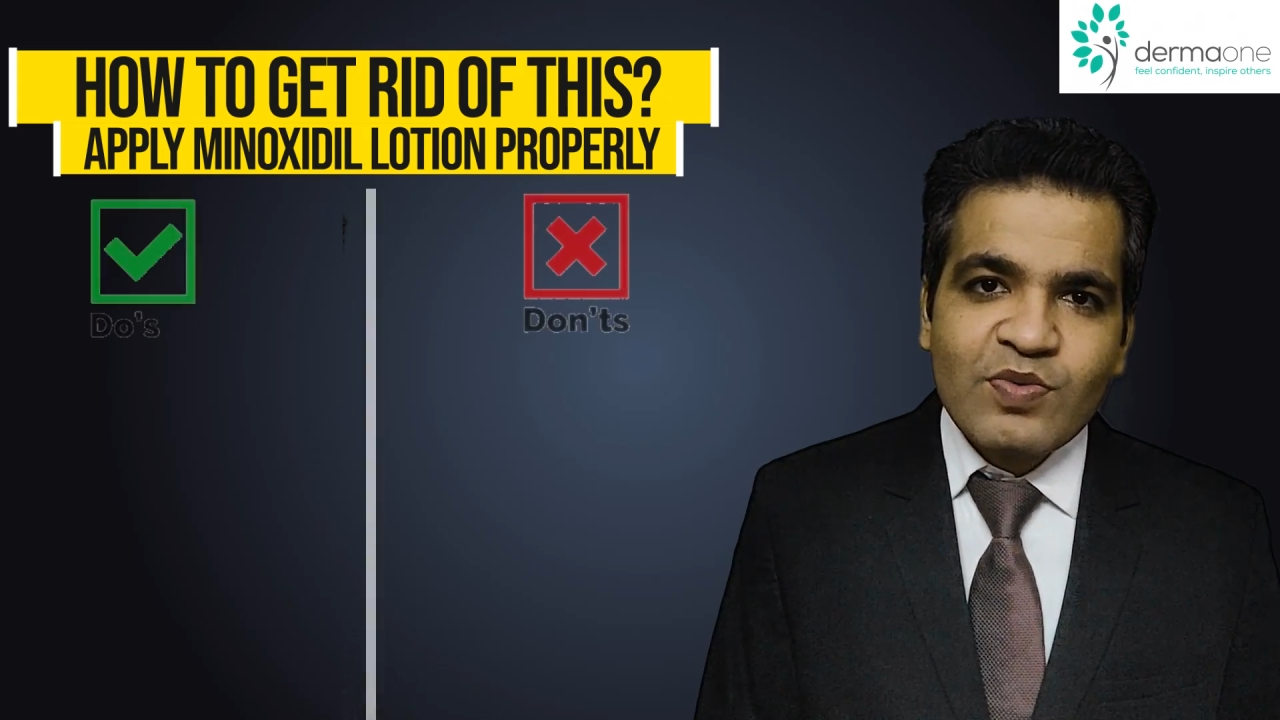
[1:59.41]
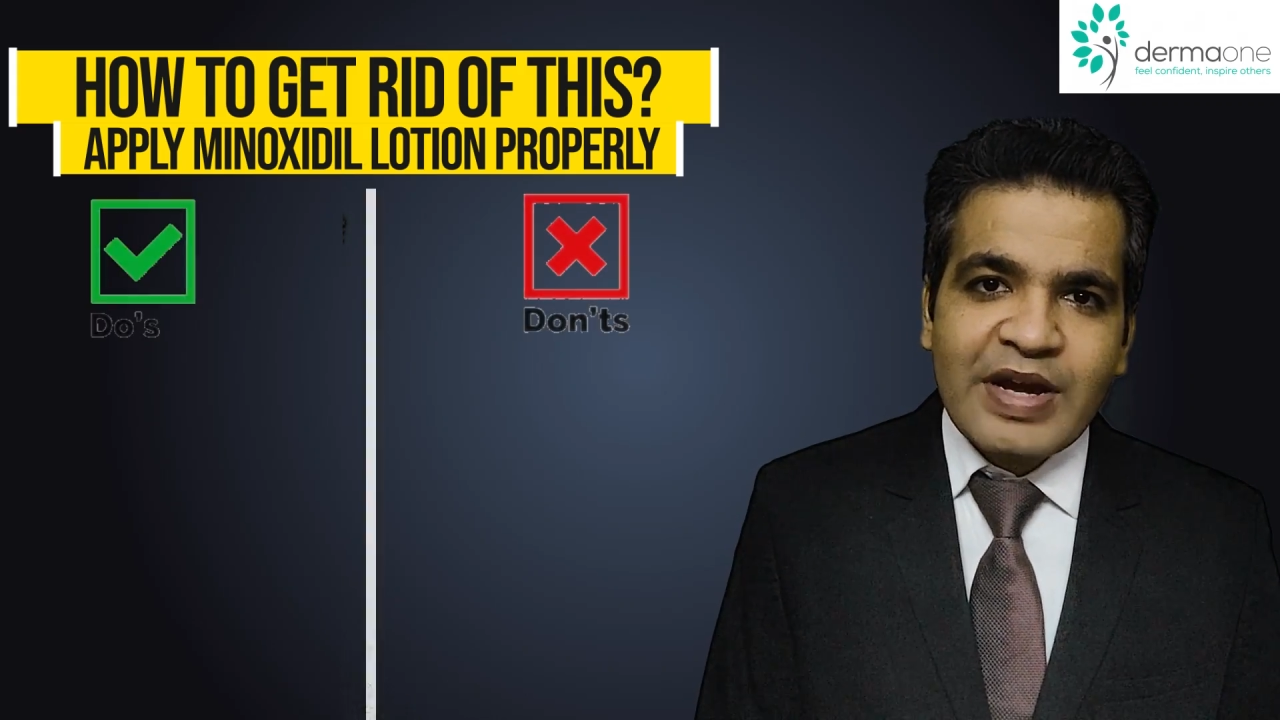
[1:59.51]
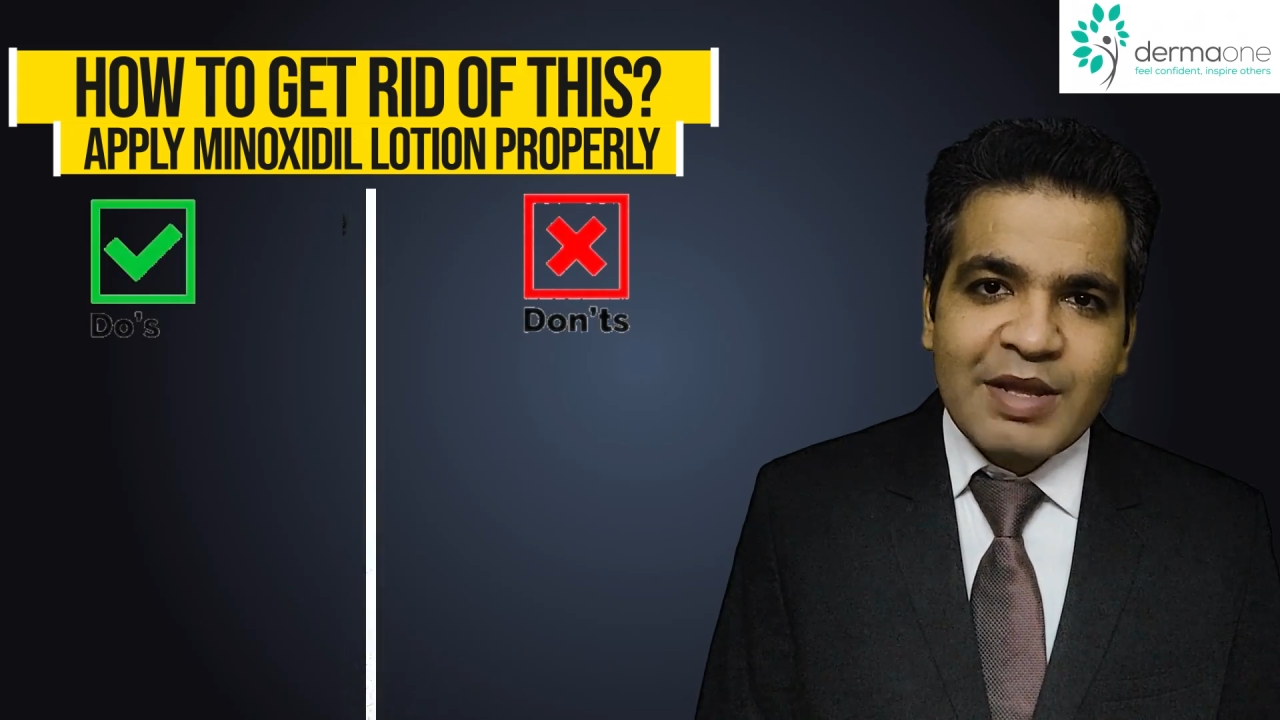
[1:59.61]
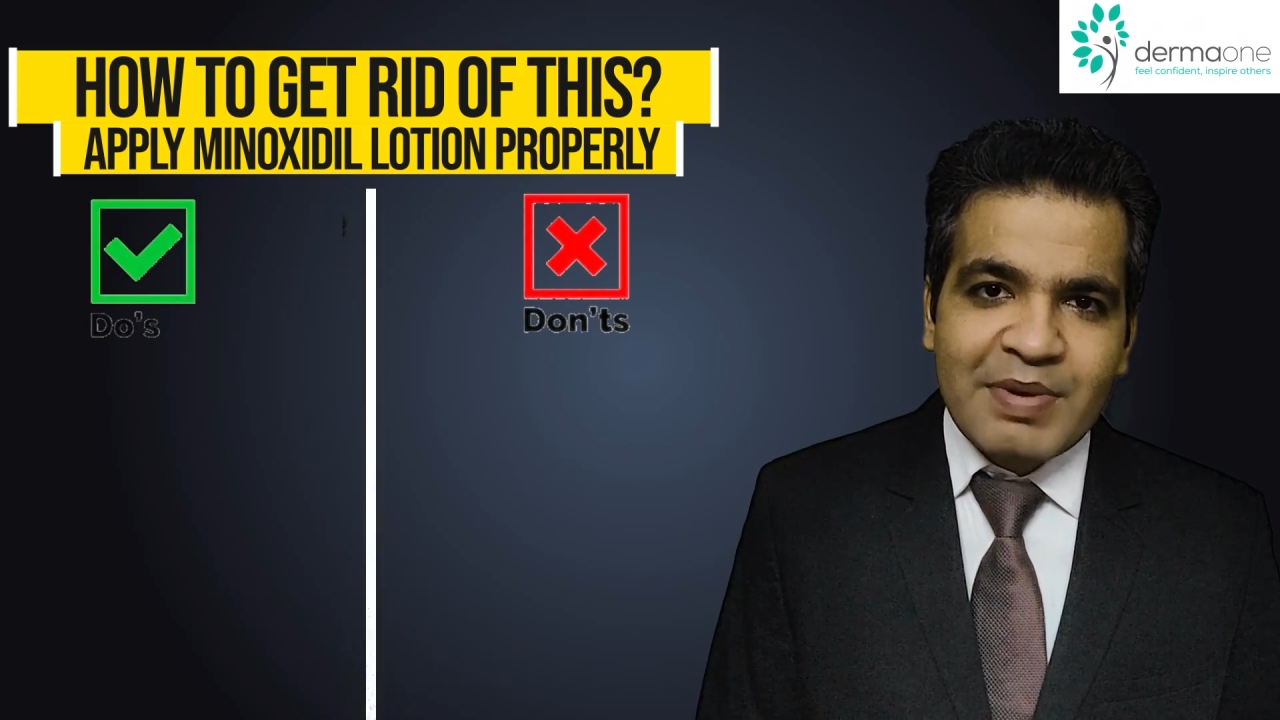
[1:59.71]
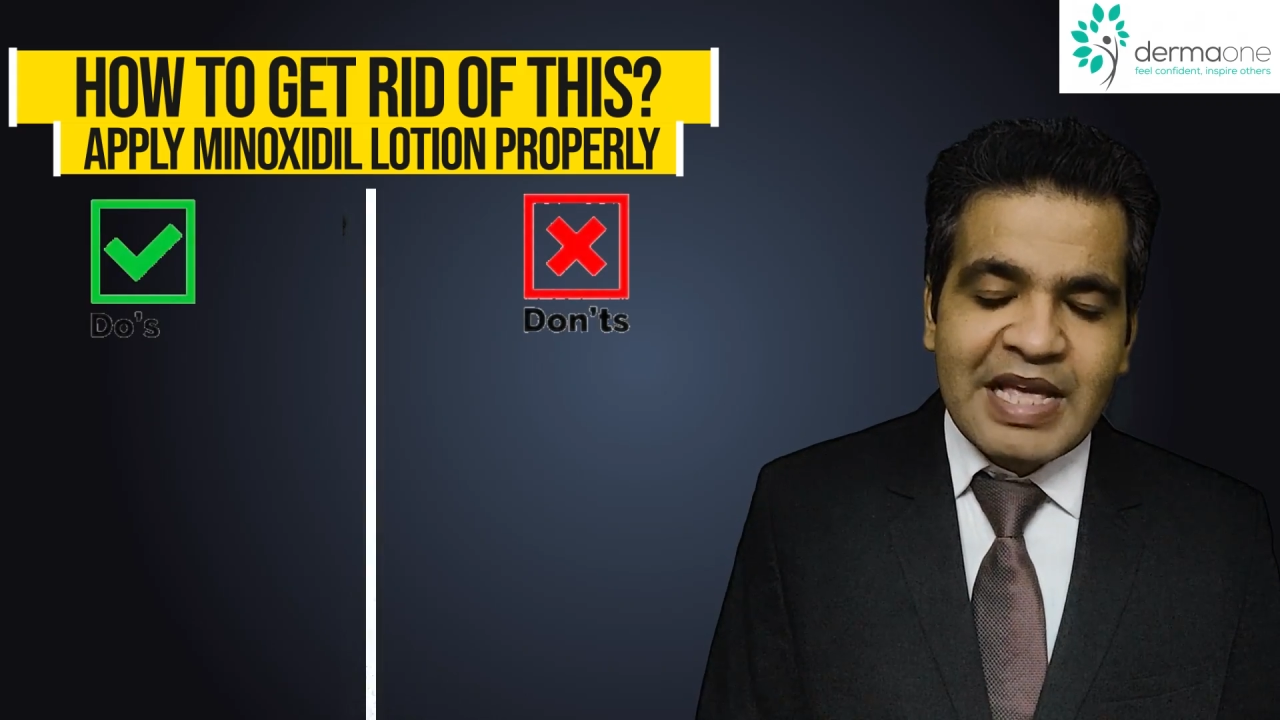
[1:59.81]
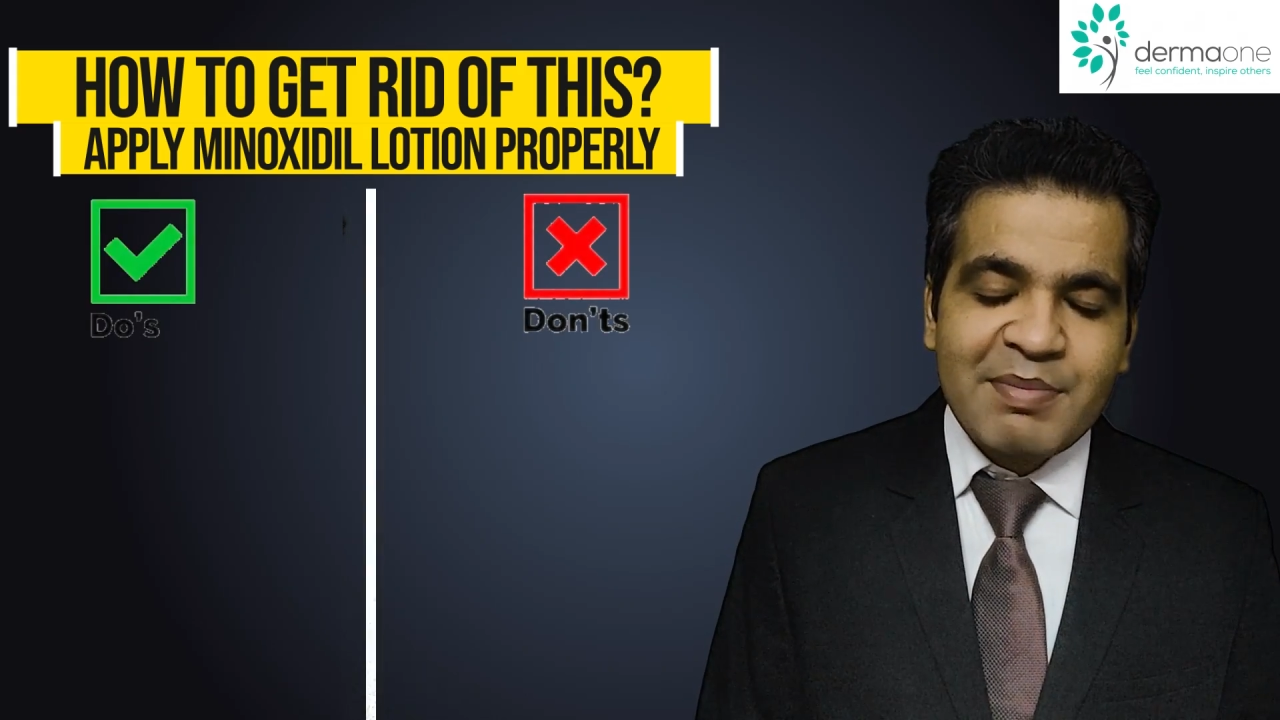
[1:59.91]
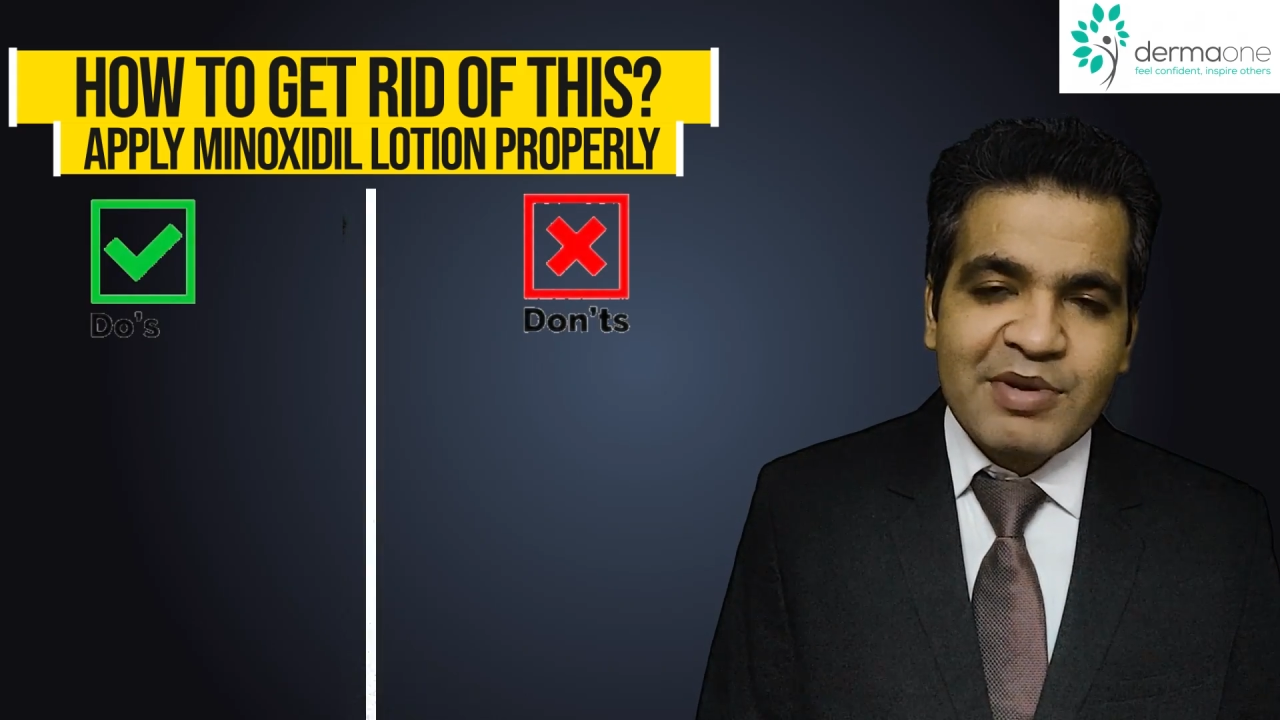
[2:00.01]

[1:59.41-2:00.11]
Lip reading: while applying